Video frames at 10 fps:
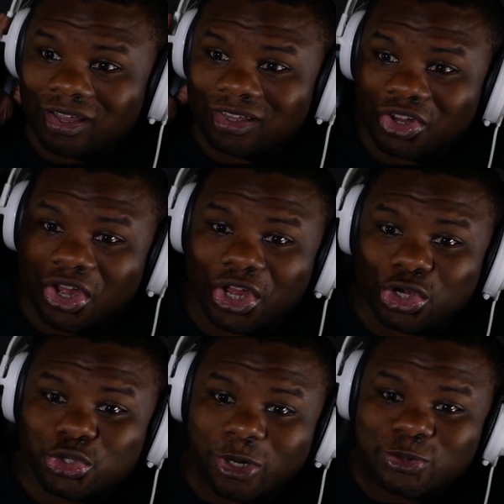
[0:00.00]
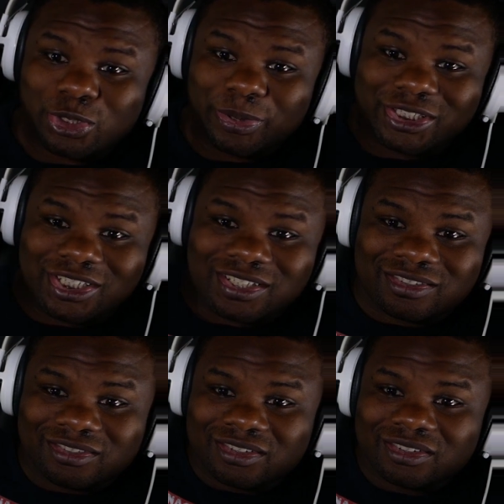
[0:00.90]
Your eardrum should be just.
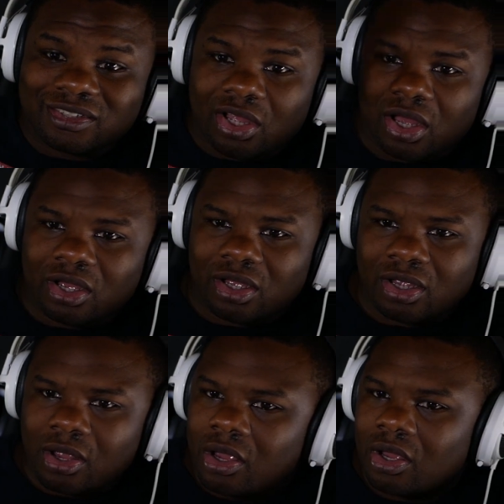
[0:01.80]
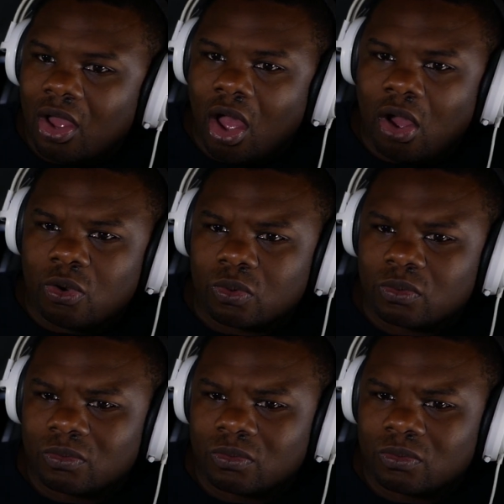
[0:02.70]
Oh!